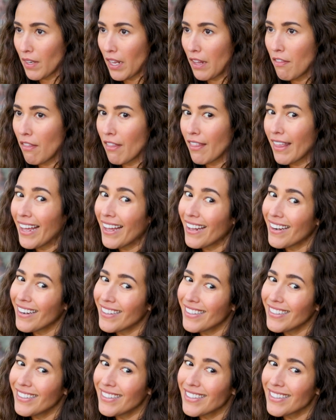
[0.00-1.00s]
And that
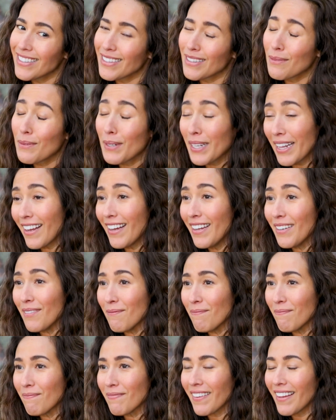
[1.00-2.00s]
is really good
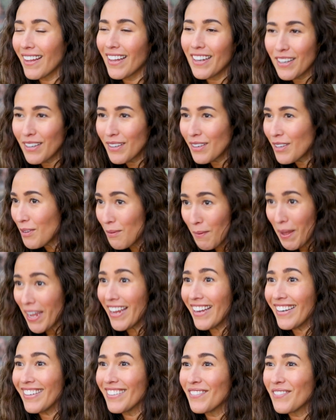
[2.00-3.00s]
and
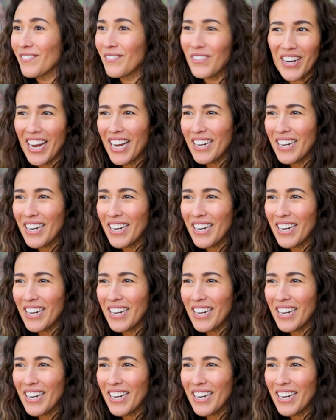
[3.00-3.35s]
humane for